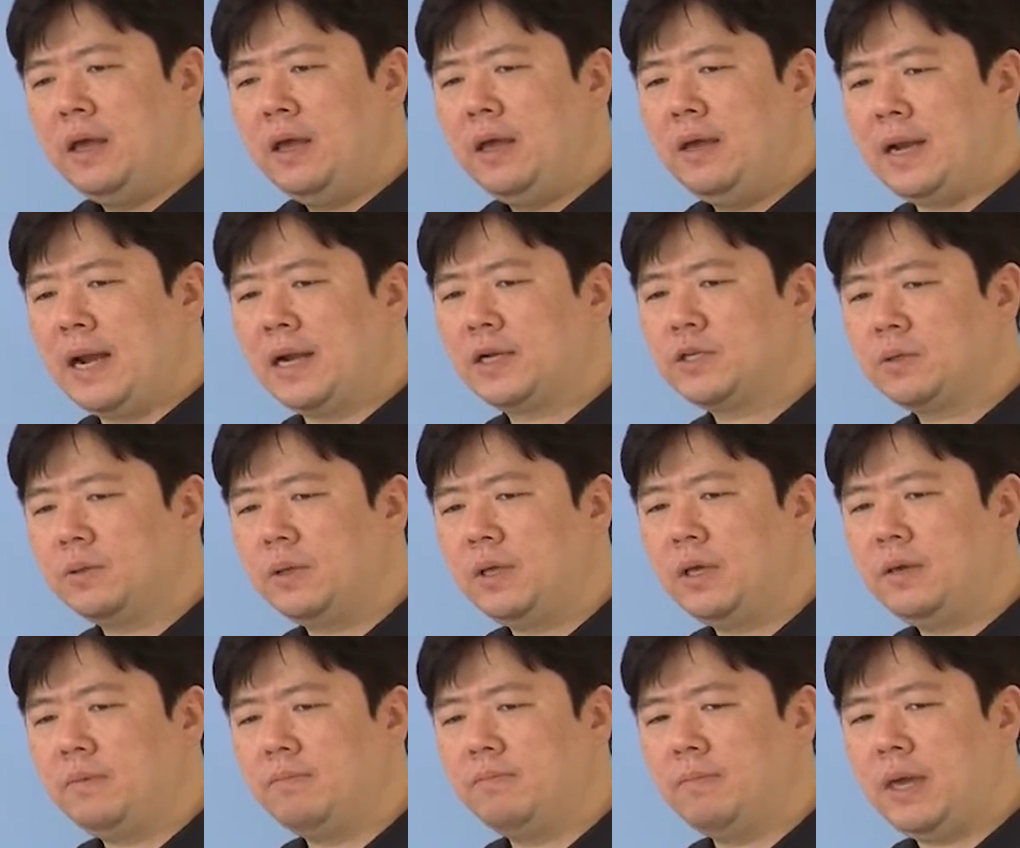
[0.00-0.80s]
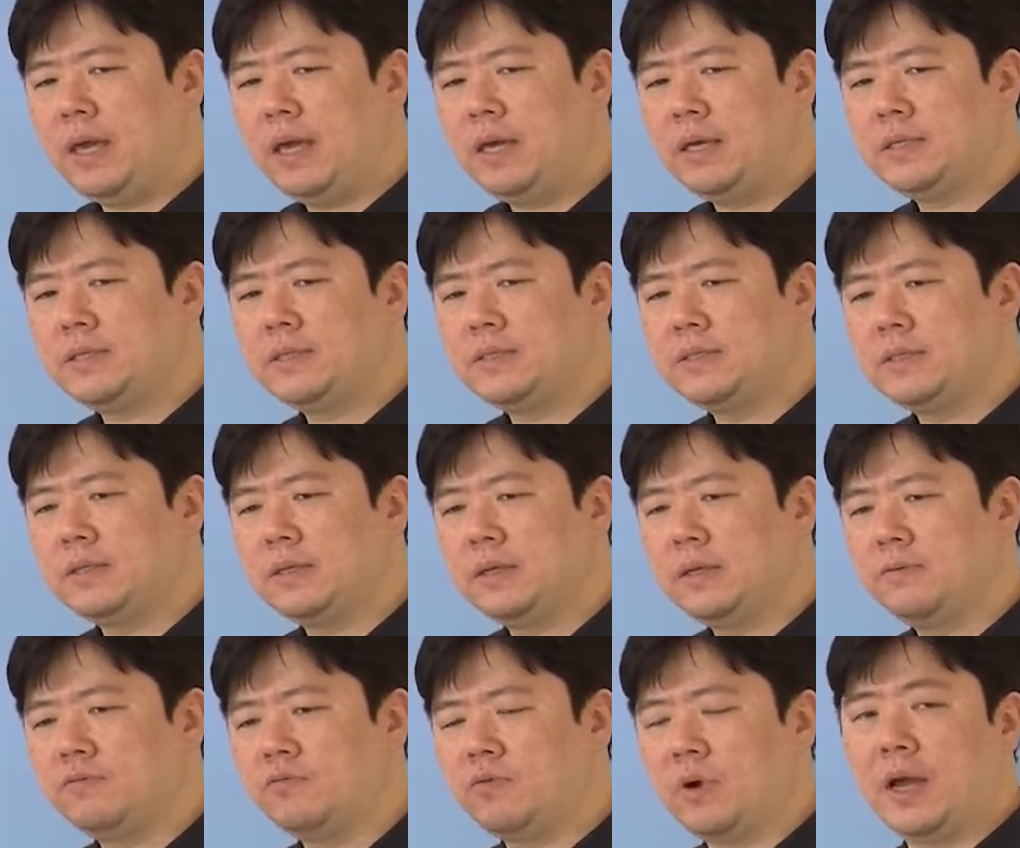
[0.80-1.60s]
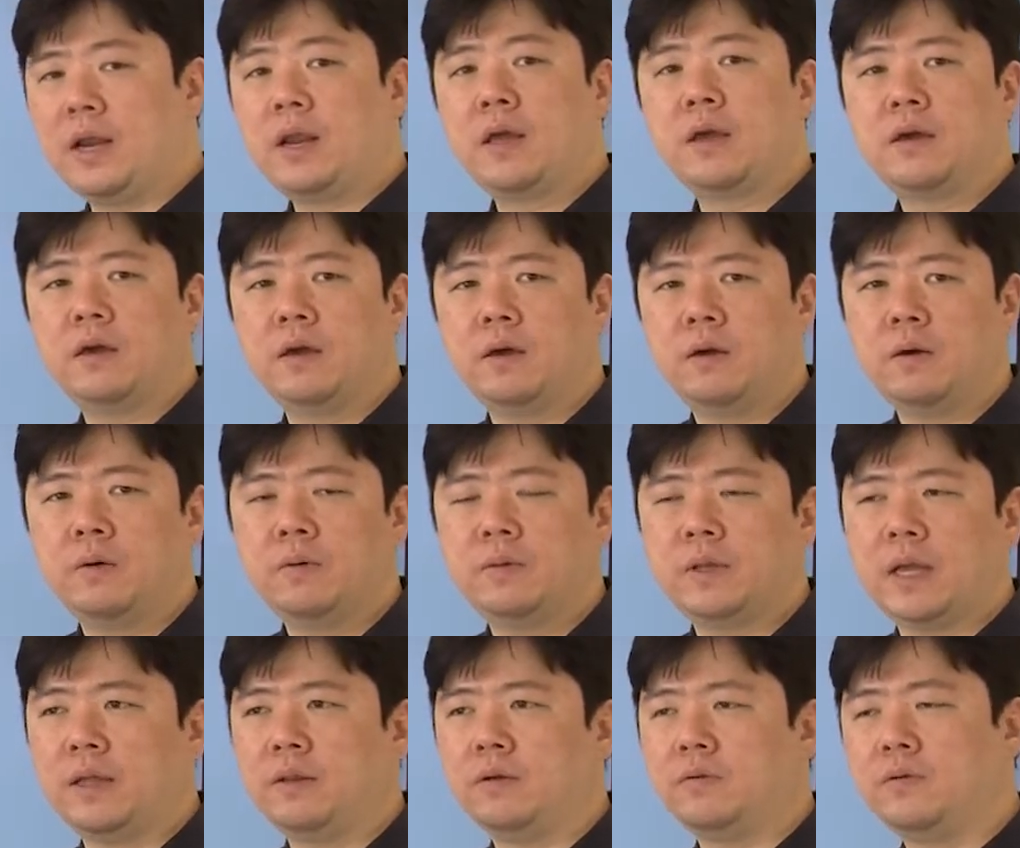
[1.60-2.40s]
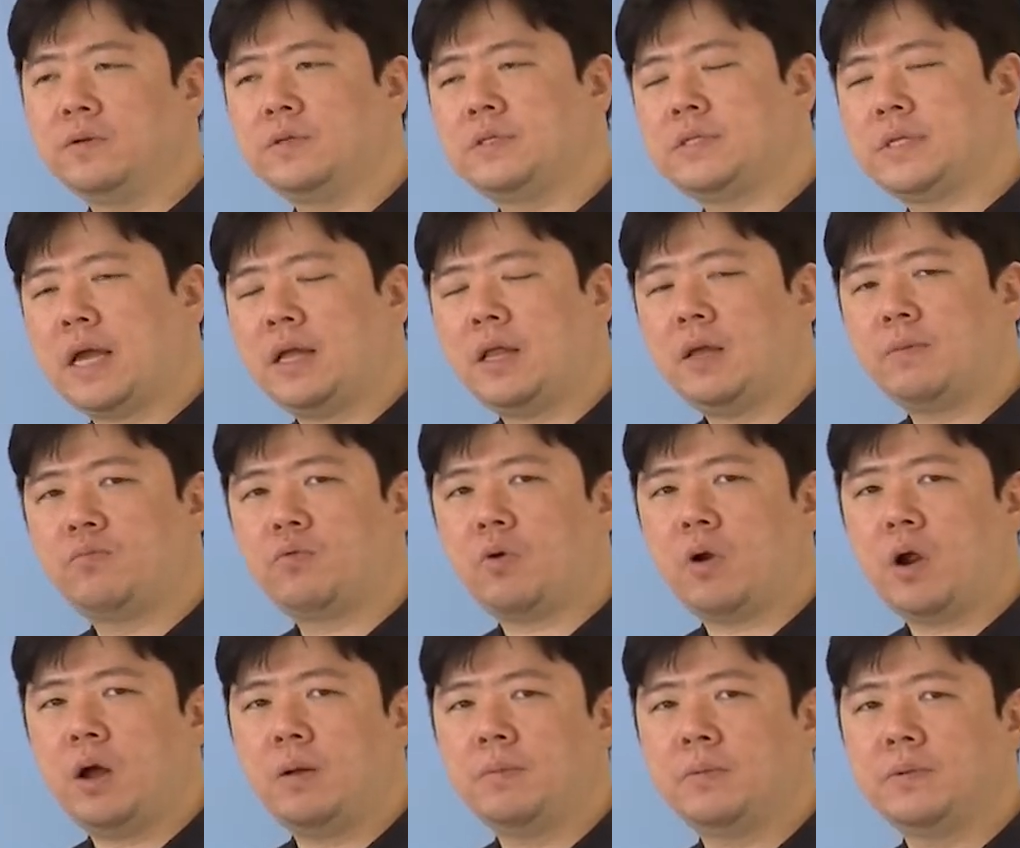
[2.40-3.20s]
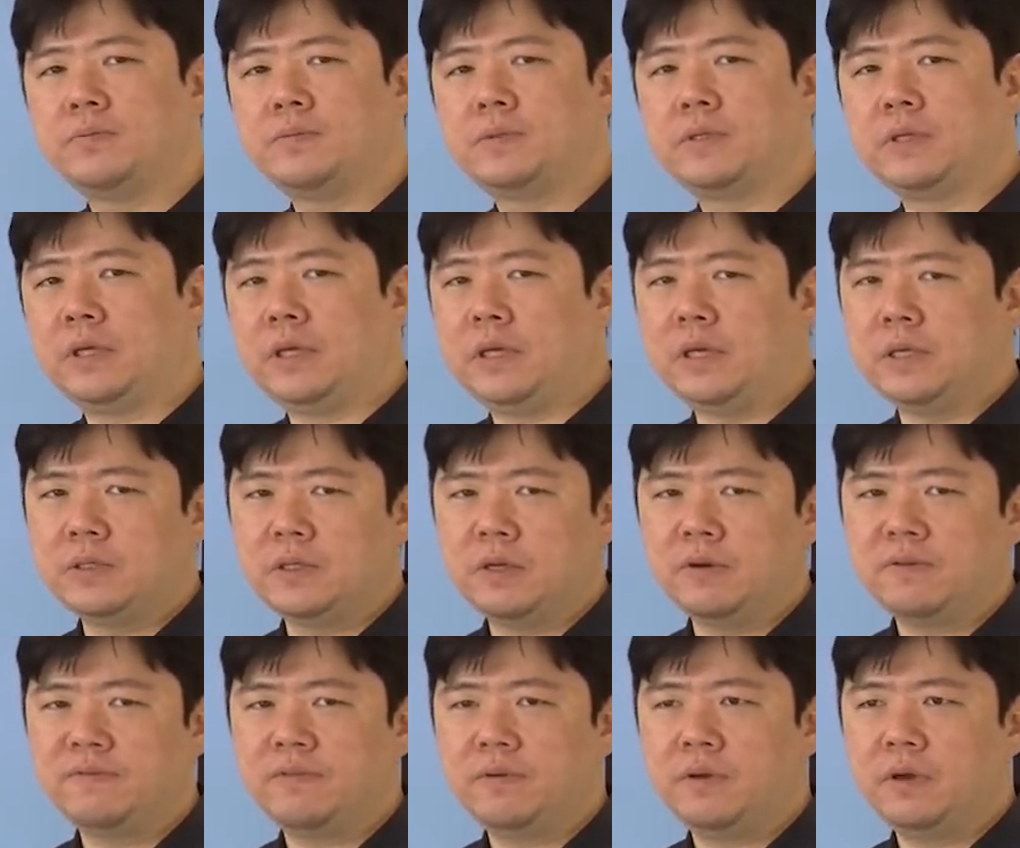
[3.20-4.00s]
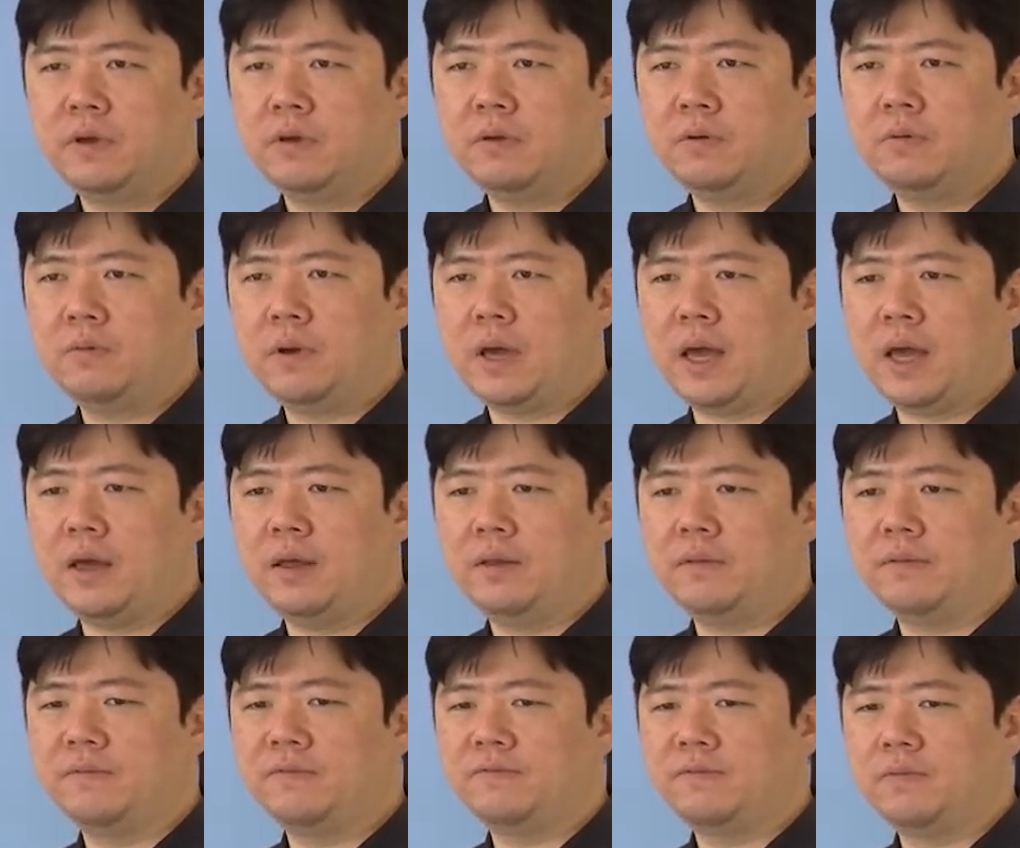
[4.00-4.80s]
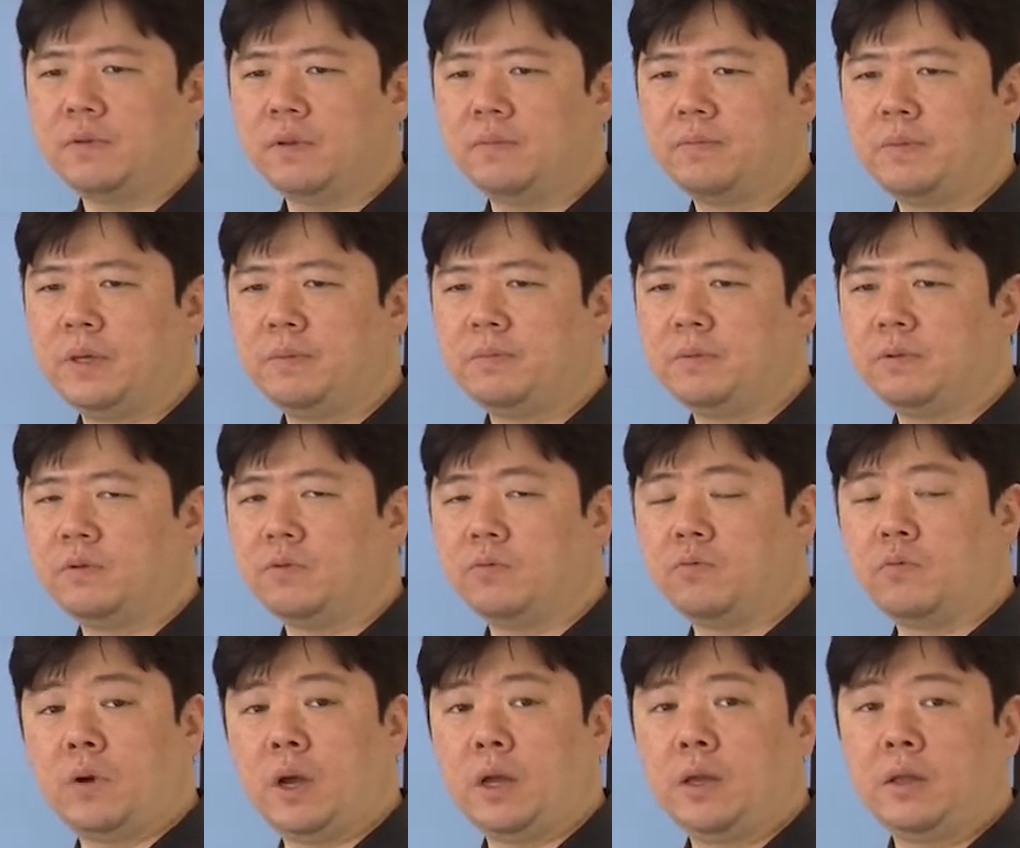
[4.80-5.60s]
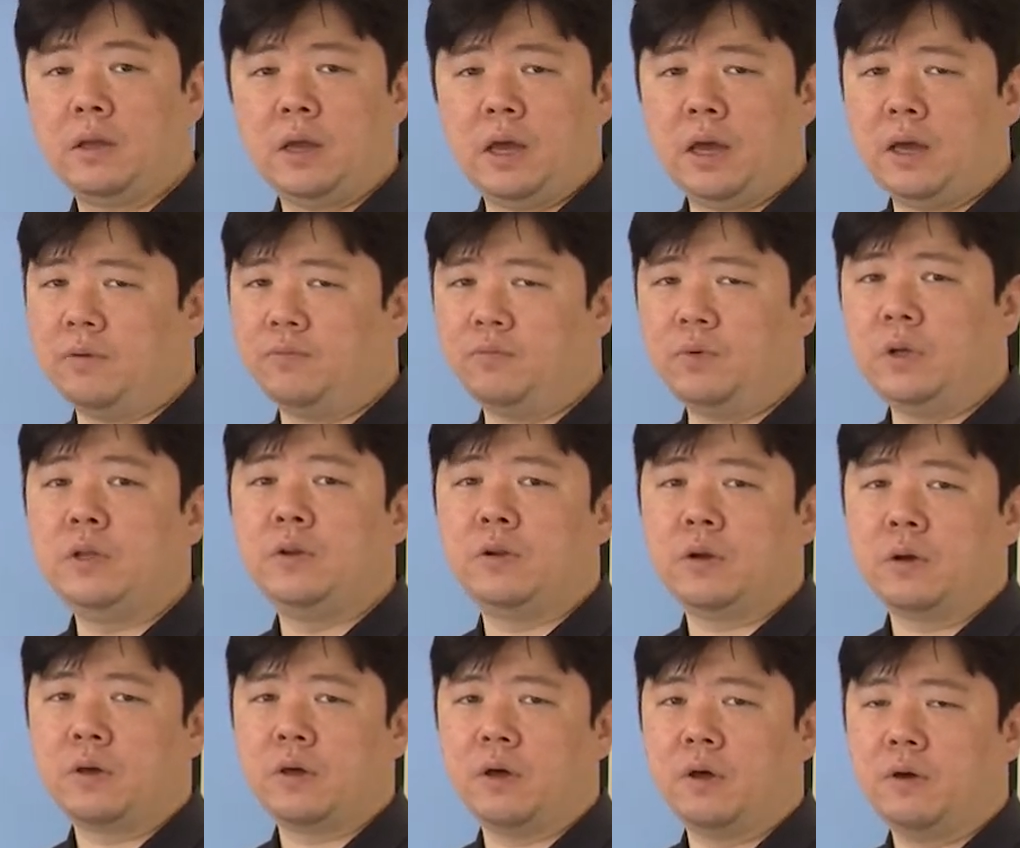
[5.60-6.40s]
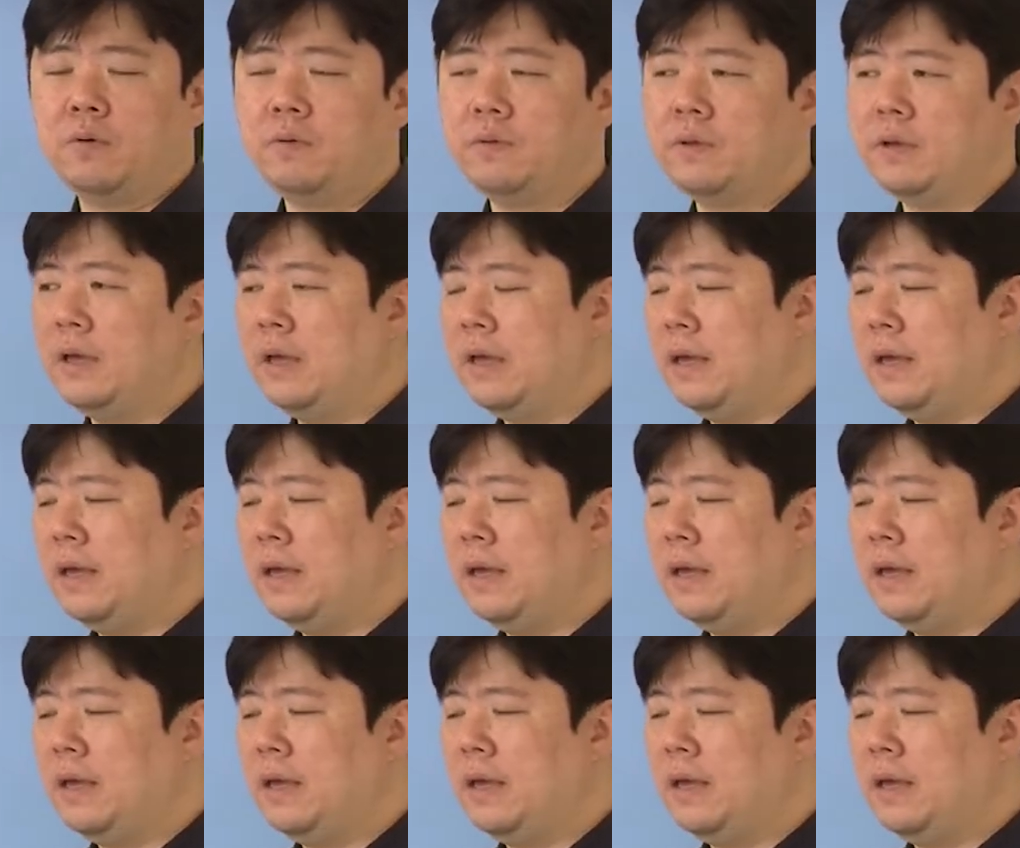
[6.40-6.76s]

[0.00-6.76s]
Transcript: it actually makes writing code and understanding problems easier for you and for the people who read your code.